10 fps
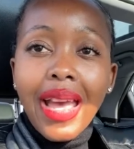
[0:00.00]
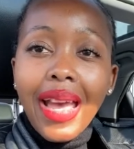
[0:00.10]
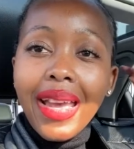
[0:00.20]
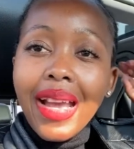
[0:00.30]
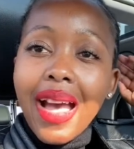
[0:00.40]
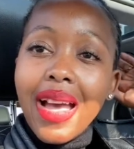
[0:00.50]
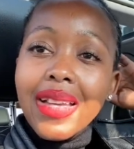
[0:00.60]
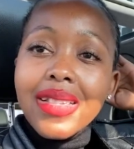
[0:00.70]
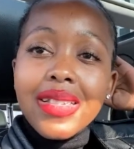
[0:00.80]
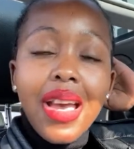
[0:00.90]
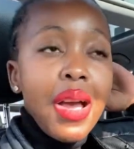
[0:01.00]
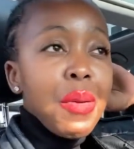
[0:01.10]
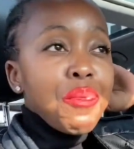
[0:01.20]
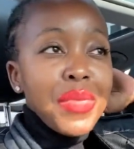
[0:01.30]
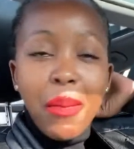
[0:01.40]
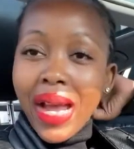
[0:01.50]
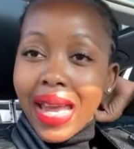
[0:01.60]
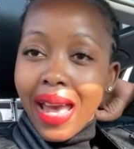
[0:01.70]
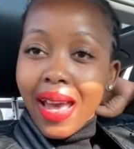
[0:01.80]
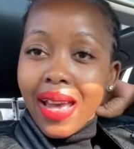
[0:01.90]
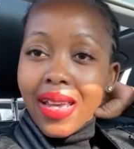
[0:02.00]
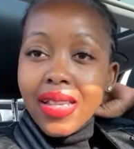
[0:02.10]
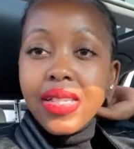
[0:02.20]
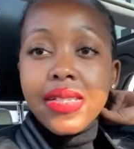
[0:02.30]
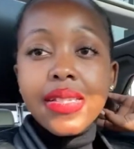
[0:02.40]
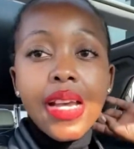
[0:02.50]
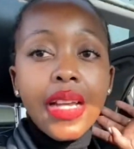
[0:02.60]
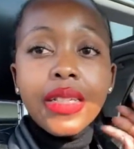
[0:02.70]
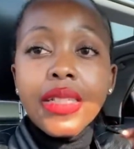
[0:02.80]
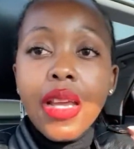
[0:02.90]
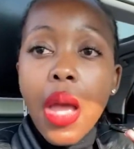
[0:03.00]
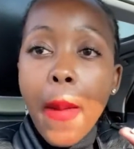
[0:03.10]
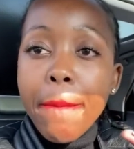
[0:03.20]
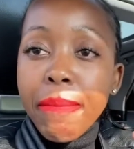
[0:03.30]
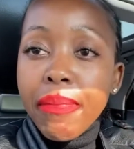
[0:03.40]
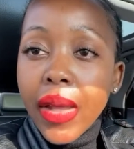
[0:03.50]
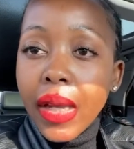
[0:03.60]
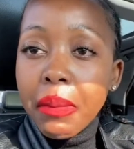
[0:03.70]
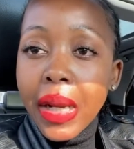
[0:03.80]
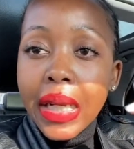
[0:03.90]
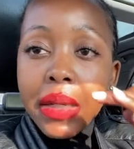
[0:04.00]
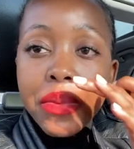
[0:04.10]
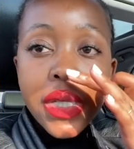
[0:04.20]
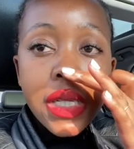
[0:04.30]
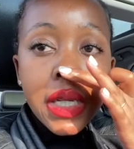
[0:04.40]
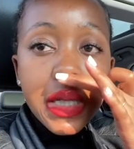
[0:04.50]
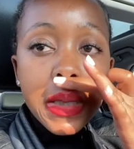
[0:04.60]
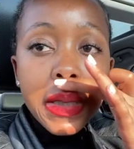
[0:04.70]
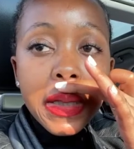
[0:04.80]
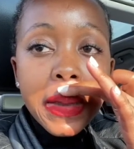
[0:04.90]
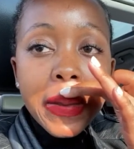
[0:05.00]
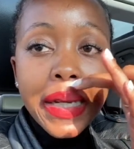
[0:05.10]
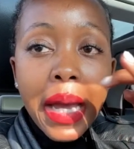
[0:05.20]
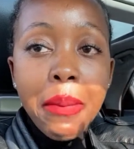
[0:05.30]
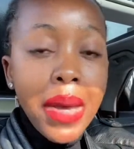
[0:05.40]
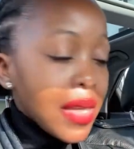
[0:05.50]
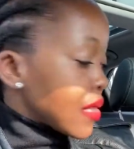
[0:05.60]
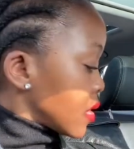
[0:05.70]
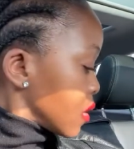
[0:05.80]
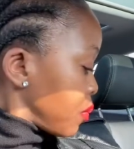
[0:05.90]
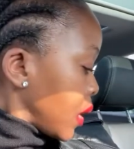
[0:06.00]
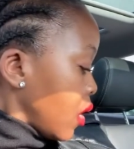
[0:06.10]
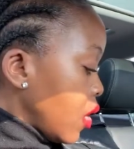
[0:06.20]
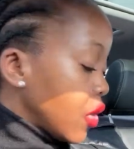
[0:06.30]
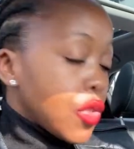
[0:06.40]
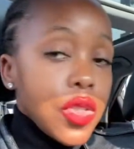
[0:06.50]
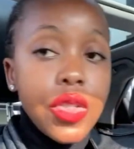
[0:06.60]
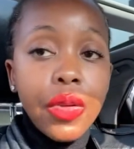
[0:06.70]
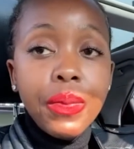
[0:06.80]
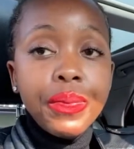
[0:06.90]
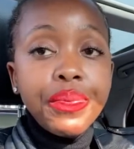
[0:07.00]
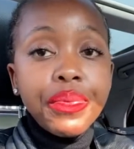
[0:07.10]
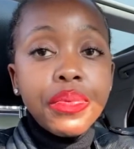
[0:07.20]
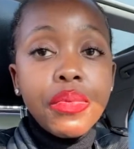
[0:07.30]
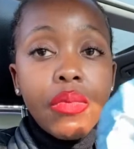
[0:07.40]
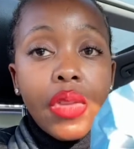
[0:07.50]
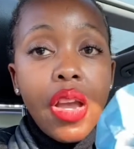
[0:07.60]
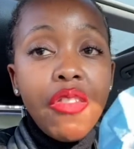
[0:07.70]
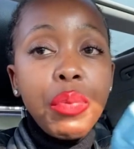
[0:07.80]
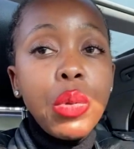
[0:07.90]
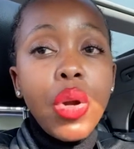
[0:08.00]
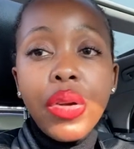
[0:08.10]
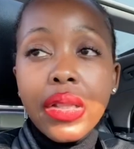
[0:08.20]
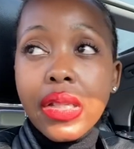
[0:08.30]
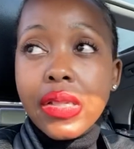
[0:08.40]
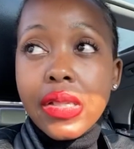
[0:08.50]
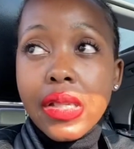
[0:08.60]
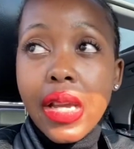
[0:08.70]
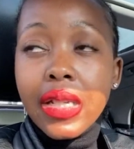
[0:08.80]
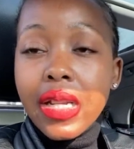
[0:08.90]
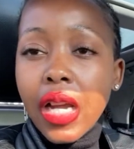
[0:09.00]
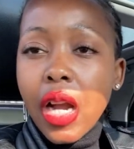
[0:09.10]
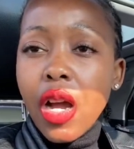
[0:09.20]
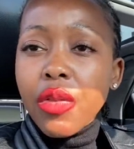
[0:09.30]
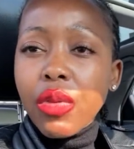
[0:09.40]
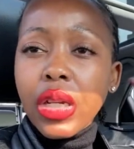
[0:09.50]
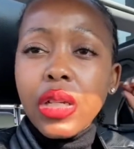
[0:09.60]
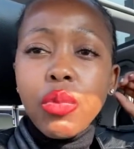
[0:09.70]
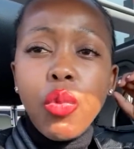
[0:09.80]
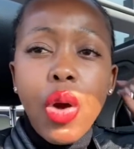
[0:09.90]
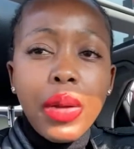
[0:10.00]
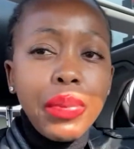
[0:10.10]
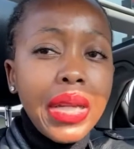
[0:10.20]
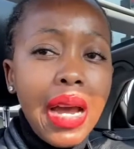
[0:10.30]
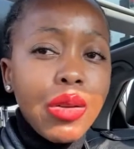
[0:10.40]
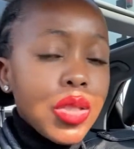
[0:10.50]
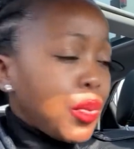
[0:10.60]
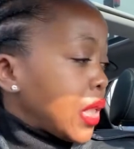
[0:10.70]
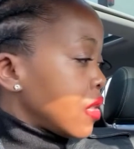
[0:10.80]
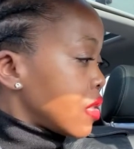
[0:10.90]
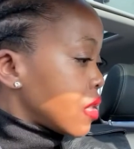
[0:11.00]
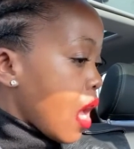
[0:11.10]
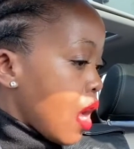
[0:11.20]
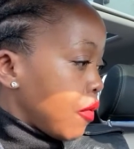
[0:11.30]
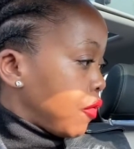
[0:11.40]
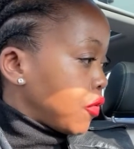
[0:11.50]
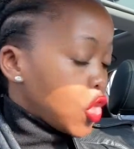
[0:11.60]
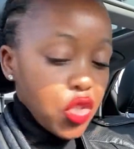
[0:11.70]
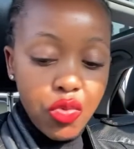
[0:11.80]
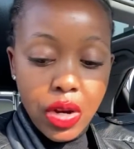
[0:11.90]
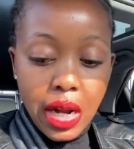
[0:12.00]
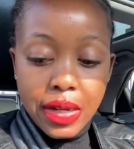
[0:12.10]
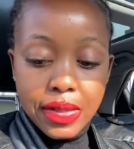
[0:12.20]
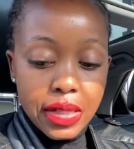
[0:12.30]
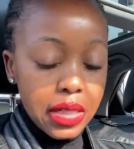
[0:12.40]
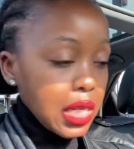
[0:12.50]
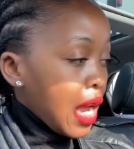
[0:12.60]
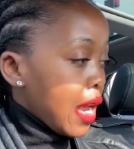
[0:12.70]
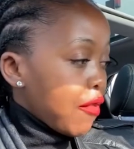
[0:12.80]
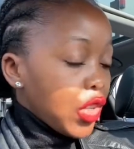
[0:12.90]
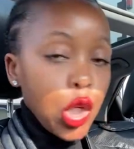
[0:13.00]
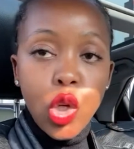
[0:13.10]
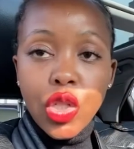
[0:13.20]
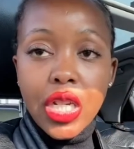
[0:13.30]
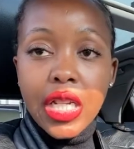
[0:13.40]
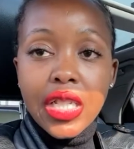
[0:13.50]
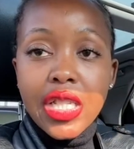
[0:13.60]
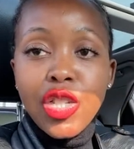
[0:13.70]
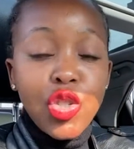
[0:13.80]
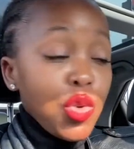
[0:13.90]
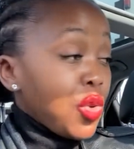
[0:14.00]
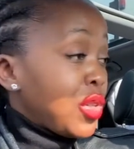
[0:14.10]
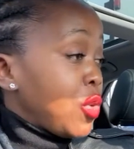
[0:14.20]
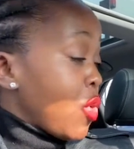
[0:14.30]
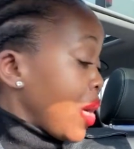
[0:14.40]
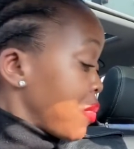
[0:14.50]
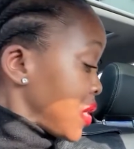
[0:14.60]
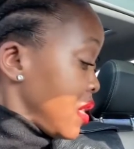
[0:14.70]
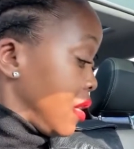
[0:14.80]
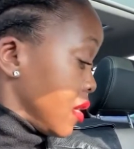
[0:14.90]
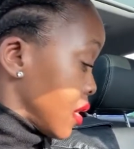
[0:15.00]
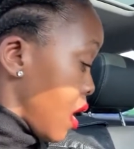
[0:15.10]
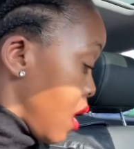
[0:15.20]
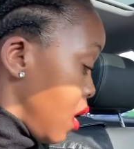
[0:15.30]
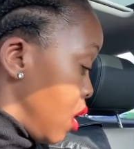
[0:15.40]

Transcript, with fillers: Hey guys, um, my hair is done and my lipstick look a mess because I've been wearing this and I can't really wipe it out because I've just realized that I haven't got any tissue or any wipes in this car,